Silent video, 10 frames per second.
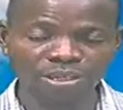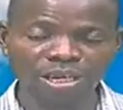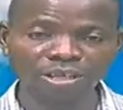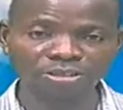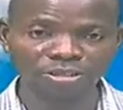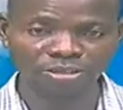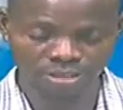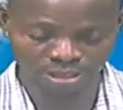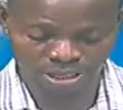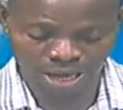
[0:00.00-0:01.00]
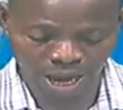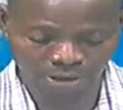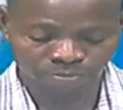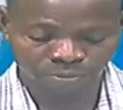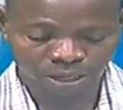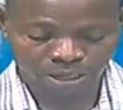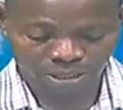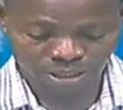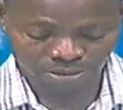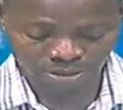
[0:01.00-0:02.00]
B-A-T-T-E-R
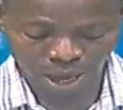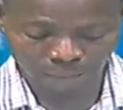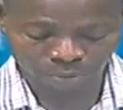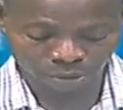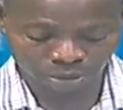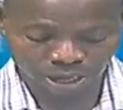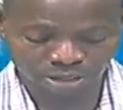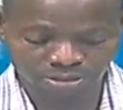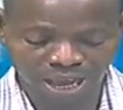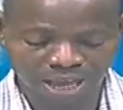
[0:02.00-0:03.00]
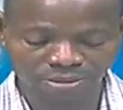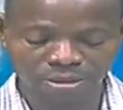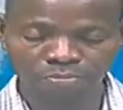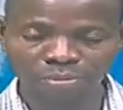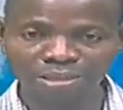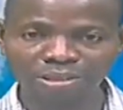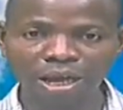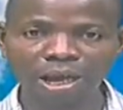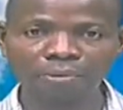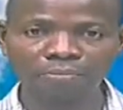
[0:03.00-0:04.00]
is pronounced as
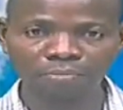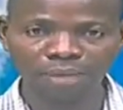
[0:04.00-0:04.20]
better.